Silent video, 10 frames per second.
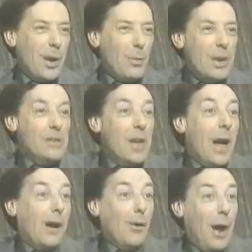We
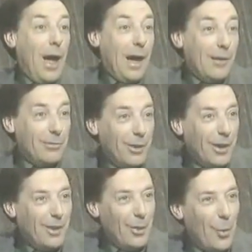now have
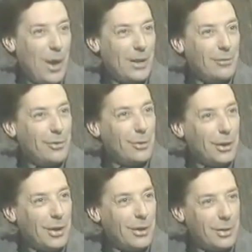the way of doing
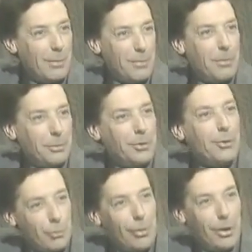it. I mean, people
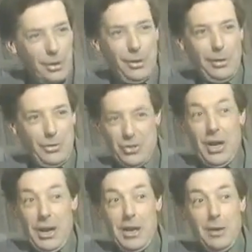do
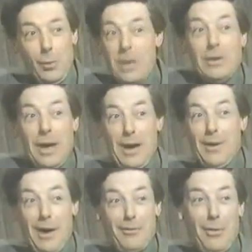say, we now
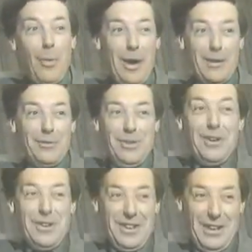have the way of
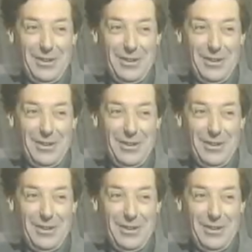doing it.